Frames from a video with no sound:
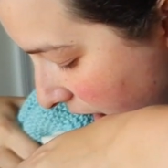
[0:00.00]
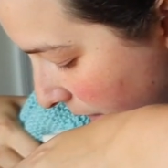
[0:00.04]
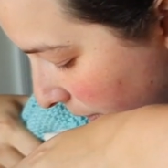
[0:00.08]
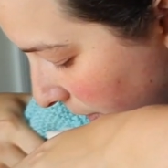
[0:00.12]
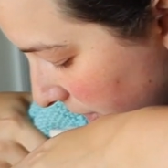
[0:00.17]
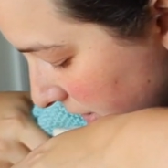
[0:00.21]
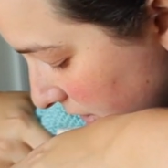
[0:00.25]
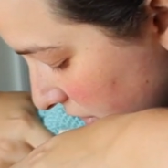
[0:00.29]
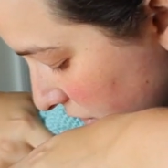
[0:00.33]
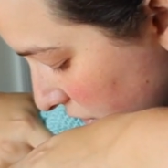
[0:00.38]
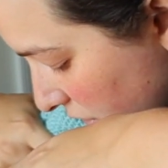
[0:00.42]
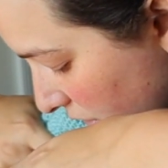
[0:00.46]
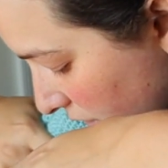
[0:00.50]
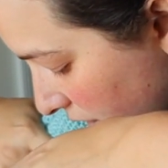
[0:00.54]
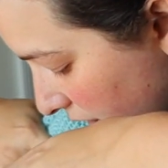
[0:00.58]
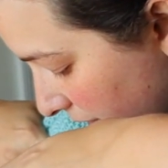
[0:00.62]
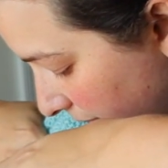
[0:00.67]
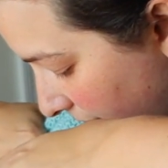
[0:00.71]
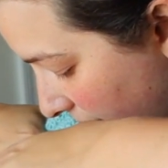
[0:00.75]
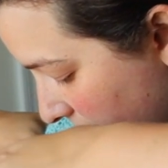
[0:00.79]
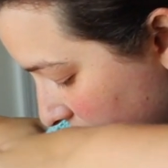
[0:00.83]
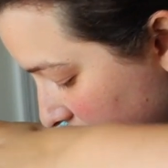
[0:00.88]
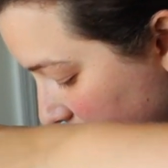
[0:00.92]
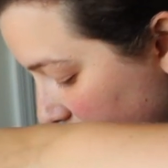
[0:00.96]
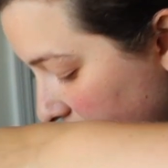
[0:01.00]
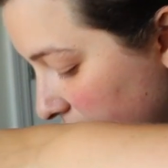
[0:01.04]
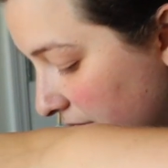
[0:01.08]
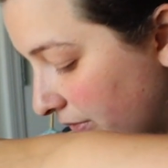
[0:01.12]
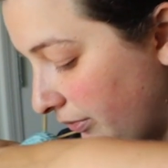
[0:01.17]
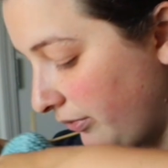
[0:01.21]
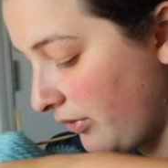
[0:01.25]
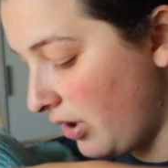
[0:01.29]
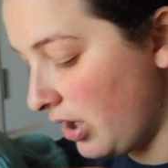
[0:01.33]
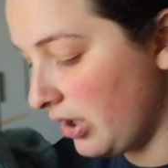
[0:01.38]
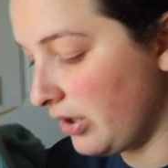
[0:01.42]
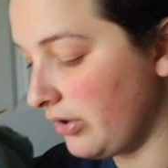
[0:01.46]
Wasn't sure if I was going to
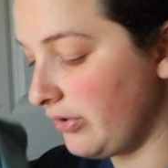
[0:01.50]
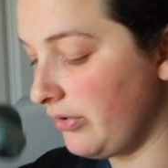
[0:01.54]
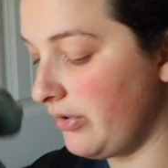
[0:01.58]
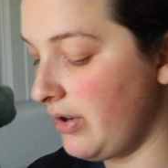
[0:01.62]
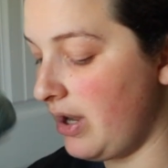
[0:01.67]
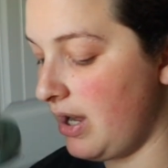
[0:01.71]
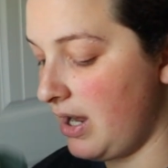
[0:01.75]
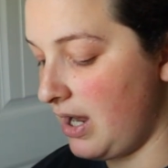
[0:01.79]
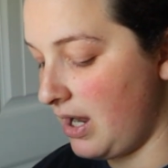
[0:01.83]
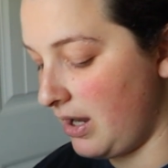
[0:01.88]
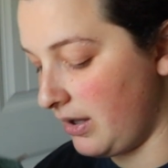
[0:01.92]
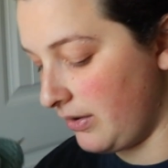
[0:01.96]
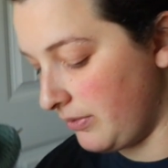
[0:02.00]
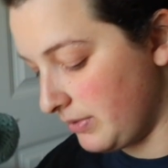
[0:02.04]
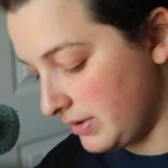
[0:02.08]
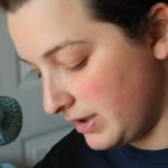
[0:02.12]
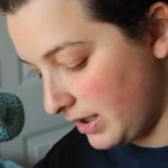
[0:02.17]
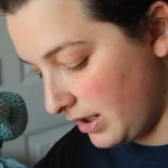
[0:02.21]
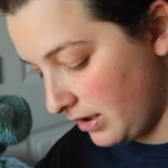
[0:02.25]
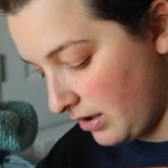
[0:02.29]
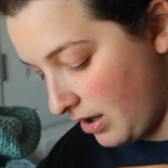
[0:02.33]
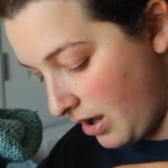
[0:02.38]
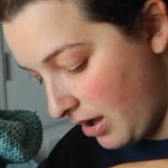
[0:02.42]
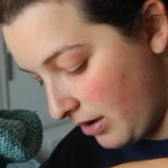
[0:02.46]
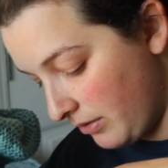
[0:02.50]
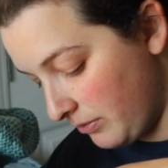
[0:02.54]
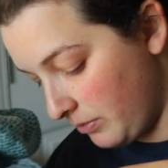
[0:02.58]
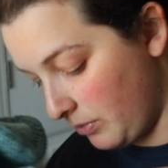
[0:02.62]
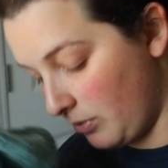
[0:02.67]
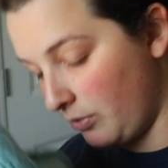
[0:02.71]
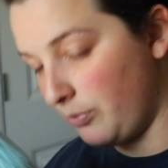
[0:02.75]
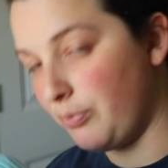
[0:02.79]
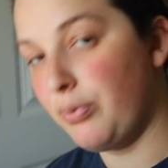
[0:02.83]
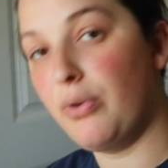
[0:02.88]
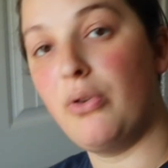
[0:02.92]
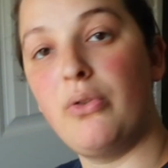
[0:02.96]
frog it or not. I was like, I
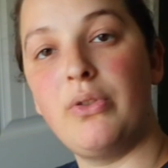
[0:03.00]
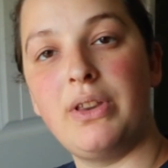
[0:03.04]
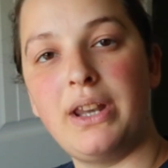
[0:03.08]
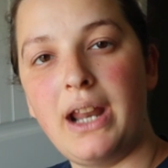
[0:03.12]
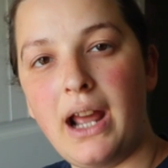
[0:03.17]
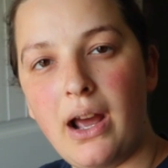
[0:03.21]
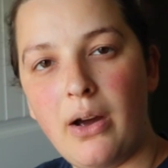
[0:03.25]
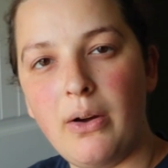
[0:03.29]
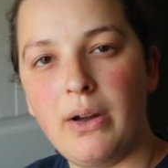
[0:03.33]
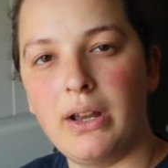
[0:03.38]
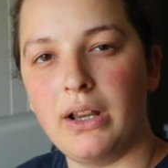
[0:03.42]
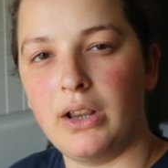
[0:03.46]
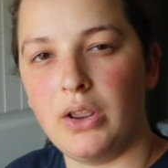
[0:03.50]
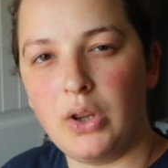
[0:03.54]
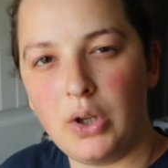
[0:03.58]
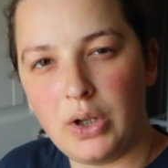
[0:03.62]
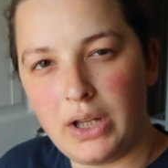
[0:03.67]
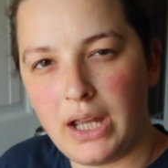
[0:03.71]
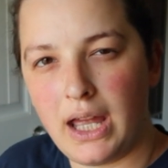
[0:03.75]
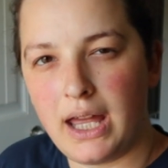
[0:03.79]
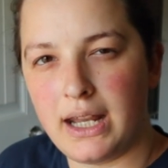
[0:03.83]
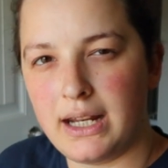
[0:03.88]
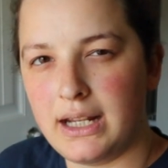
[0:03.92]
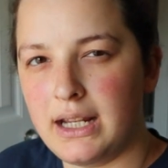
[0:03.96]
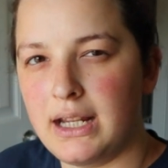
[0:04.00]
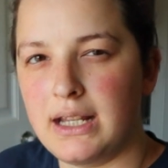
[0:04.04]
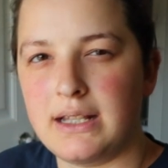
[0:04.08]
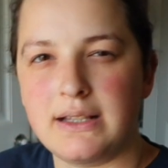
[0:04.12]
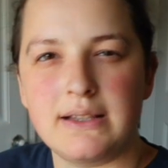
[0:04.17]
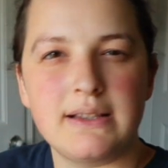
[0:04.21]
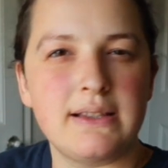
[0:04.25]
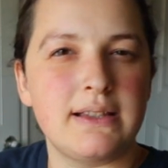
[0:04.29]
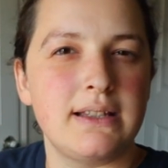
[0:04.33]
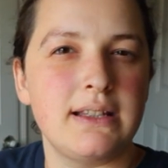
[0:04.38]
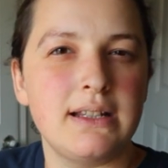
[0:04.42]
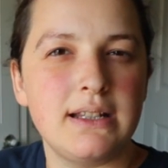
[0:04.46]
will pull it out and look at it and
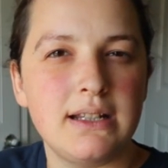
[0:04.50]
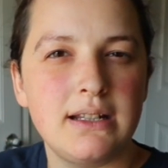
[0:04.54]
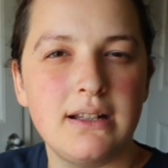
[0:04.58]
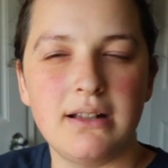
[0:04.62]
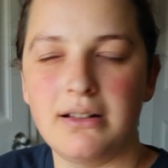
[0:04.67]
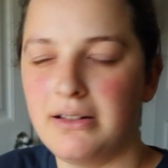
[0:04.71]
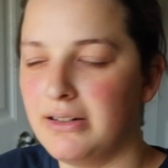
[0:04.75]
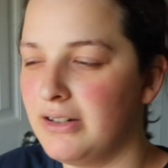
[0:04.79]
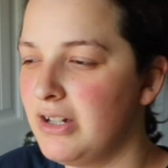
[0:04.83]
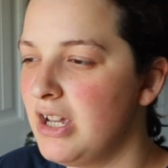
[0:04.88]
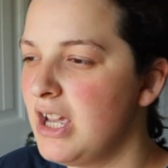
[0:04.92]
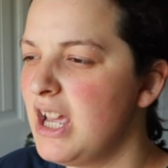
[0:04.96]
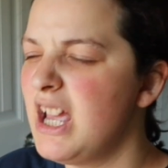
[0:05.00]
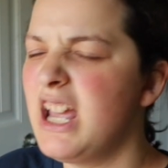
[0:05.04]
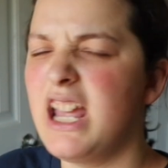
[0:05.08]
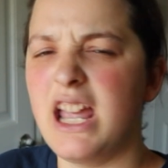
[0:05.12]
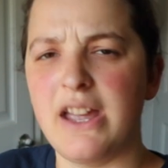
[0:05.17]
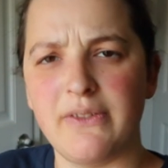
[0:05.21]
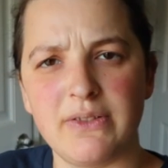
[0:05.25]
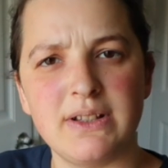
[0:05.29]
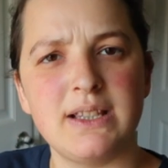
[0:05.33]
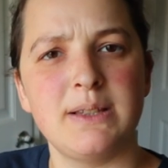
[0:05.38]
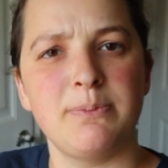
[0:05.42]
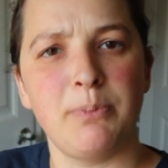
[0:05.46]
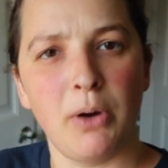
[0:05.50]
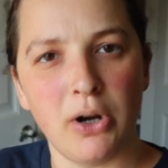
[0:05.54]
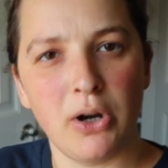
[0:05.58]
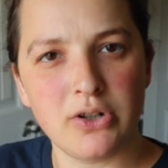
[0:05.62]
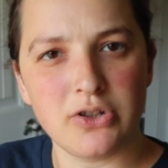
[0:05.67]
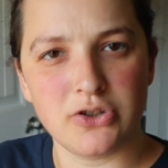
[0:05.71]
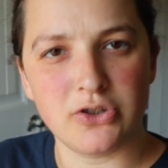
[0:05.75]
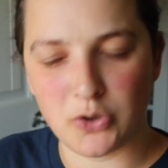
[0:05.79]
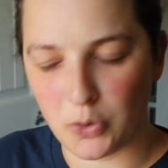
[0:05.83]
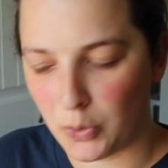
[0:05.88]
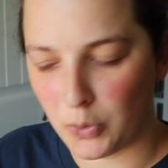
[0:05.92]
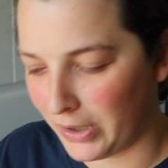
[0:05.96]
see if it
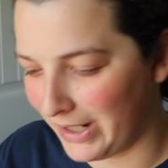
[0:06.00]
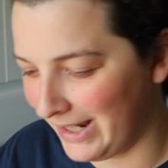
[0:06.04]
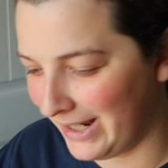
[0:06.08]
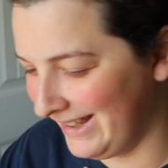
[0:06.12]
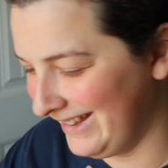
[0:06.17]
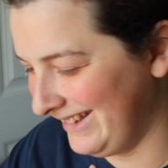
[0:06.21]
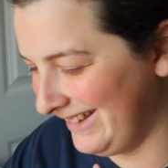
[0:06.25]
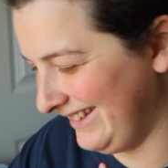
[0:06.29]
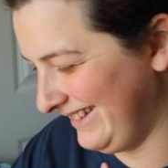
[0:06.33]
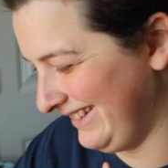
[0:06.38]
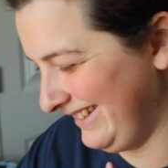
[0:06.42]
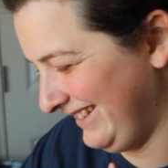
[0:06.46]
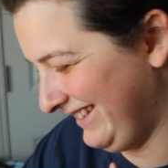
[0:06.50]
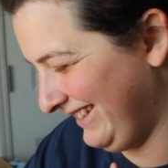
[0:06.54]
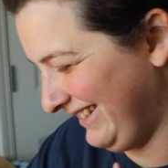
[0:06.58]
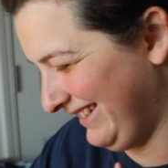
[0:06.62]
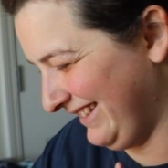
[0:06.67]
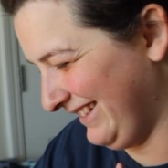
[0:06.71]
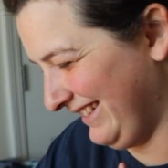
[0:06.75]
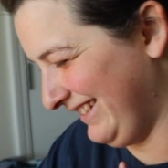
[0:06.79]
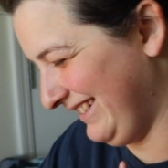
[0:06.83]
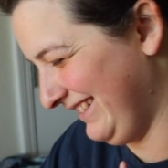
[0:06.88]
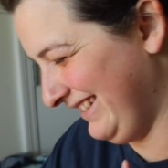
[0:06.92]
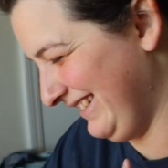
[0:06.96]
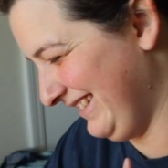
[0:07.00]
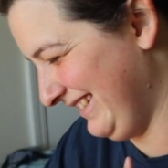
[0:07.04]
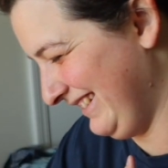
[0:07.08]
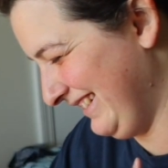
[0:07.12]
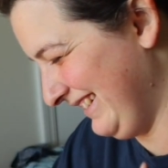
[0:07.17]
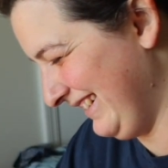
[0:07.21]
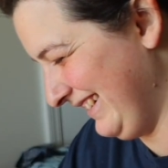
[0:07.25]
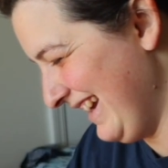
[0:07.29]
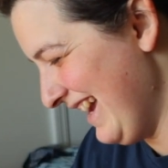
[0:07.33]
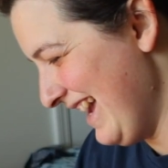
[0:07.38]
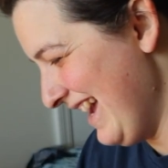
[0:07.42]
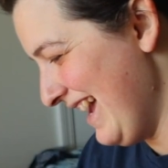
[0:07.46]
sparks joy.
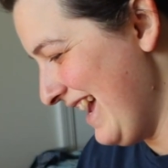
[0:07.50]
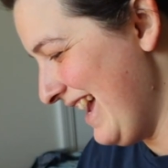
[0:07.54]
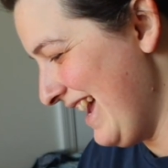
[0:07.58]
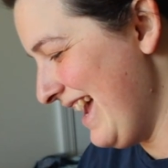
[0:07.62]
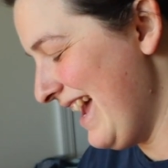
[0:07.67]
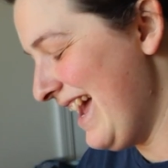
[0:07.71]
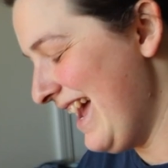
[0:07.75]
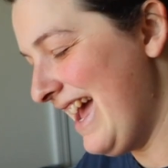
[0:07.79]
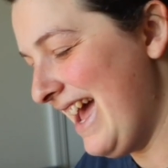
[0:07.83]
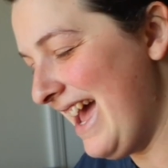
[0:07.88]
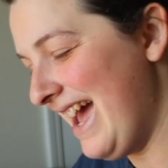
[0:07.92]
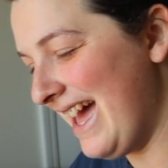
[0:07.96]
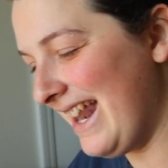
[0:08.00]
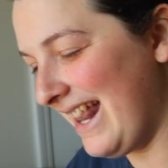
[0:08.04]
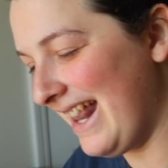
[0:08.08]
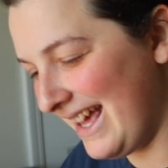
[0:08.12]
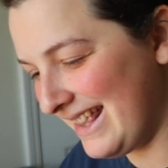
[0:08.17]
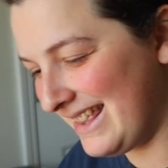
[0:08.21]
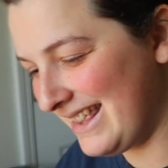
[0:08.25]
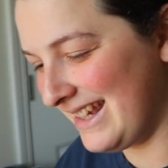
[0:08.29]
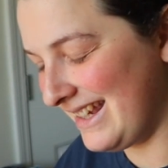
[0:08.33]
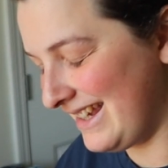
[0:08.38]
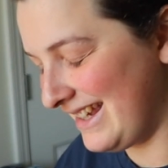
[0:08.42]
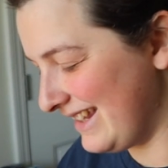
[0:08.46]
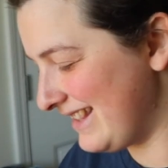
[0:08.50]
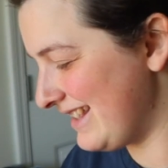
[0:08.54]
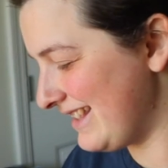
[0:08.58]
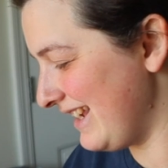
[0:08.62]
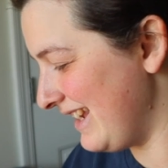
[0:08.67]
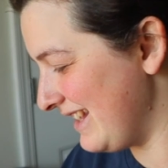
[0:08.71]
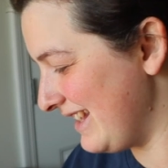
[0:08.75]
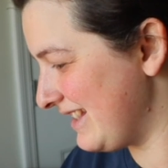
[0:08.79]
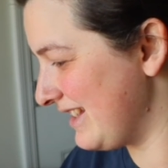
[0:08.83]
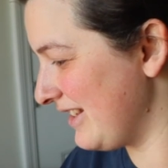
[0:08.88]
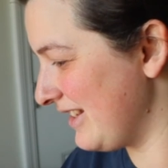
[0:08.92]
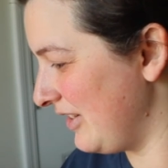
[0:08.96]
And I think
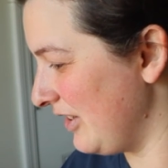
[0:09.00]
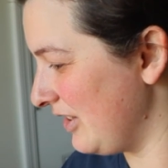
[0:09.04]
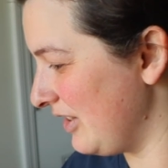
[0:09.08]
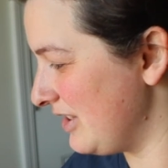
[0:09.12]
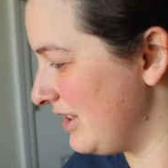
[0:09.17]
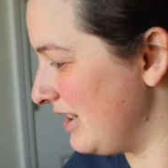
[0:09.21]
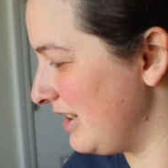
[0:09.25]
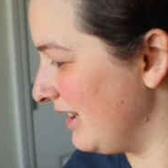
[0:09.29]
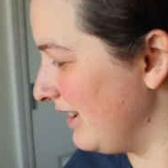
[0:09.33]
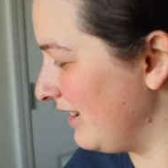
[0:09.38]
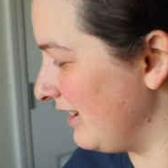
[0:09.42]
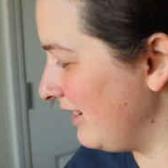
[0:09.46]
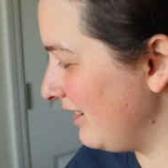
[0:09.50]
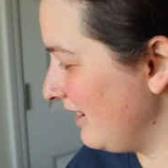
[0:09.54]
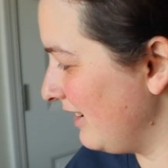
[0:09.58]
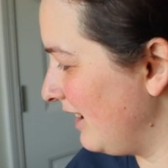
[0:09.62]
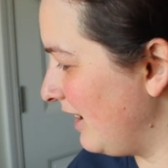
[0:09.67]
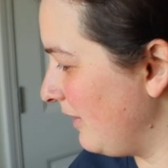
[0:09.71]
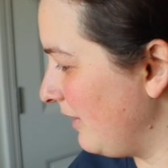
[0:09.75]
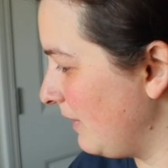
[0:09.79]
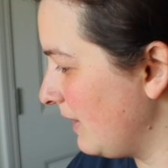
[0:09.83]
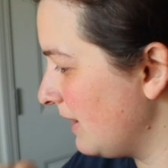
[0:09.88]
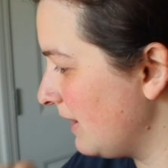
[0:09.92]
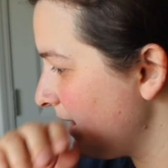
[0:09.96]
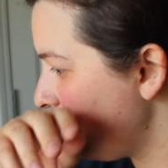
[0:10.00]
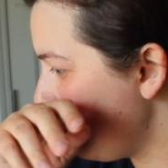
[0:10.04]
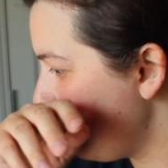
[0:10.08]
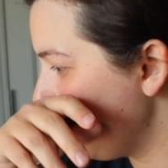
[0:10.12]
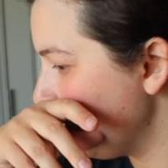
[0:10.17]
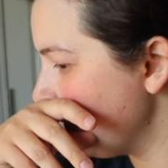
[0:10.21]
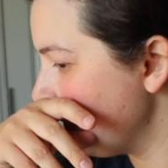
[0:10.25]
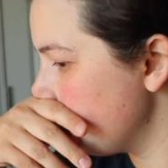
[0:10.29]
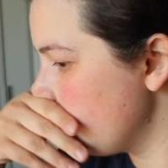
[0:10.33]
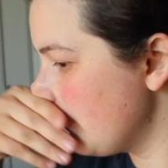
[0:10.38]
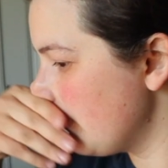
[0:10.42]
it's good to get rid of that one.